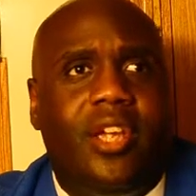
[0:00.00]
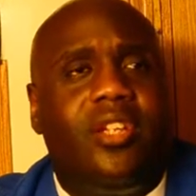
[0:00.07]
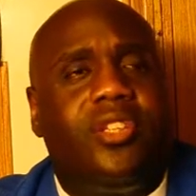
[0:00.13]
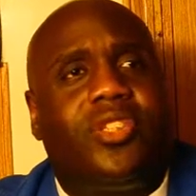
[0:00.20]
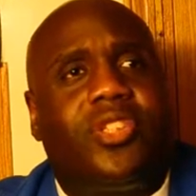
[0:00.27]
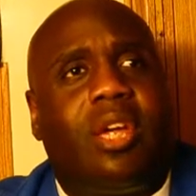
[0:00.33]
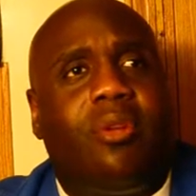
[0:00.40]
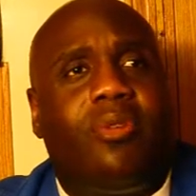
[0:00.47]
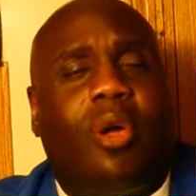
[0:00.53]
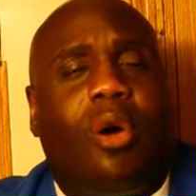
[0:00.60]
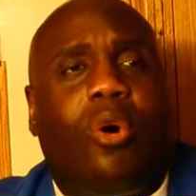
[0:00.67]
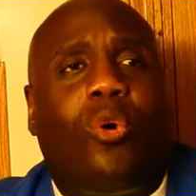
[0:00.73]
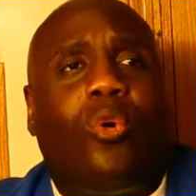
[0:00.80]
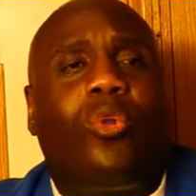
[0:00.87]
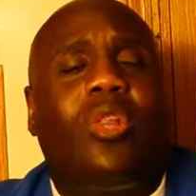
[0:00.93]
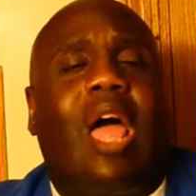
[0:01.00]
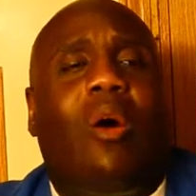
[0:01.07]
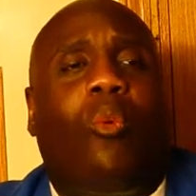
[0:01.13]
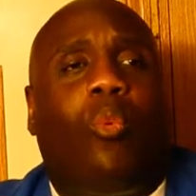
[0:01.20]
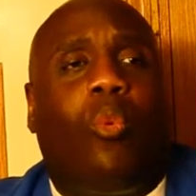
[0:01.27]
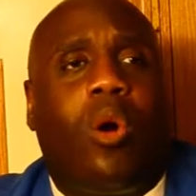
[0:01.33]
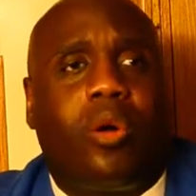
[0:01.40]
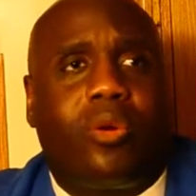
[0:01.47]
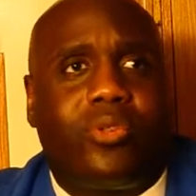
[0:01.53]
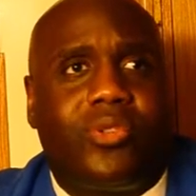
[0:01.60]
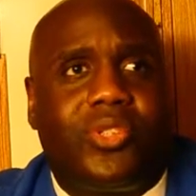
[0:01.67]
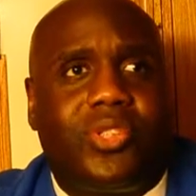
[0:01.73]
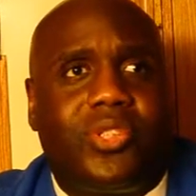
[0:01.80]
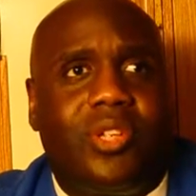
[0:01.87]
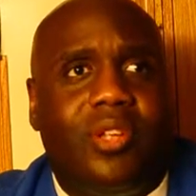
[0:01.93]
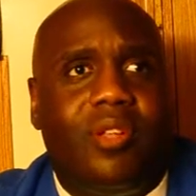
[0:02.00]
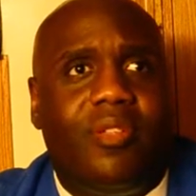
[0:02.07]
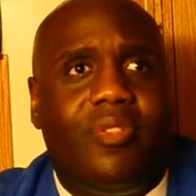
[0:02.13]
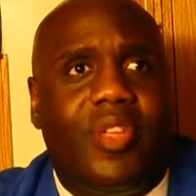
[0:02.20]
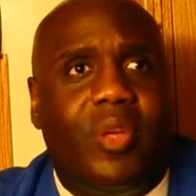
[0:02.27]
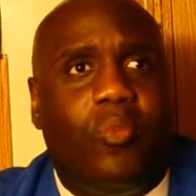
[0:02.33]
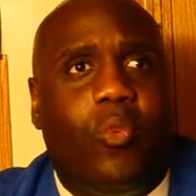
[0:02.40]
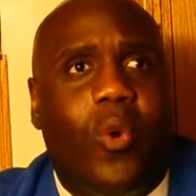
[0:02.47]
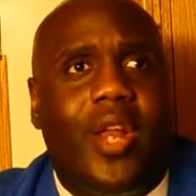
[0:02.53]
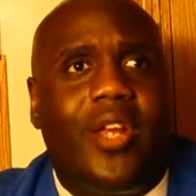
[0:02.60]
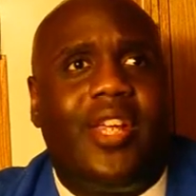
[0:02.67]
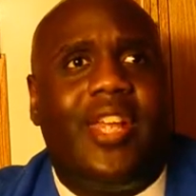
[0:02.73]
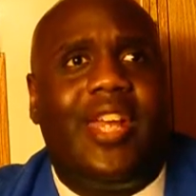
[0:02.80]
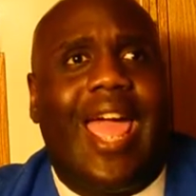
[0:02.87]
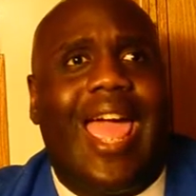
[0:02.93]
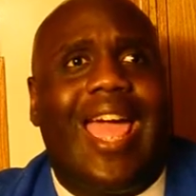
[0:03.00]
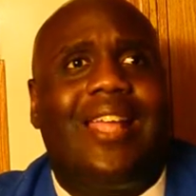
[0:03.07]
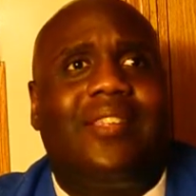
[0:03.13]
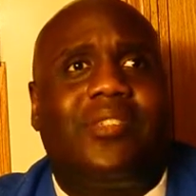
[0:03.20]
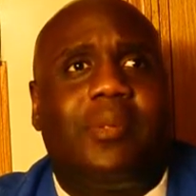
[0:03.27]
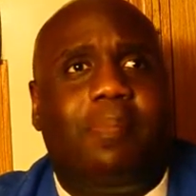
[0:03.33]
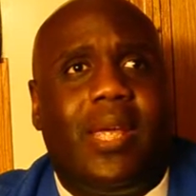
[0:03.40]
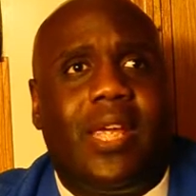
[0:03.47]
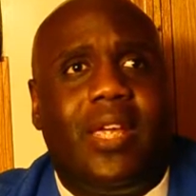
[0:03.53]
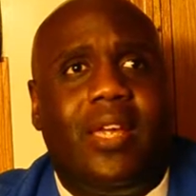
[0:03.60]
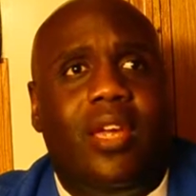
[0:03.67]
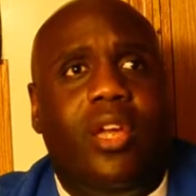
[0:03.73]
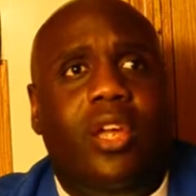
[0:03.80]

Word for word: sound a whole lot worse than what it had to be.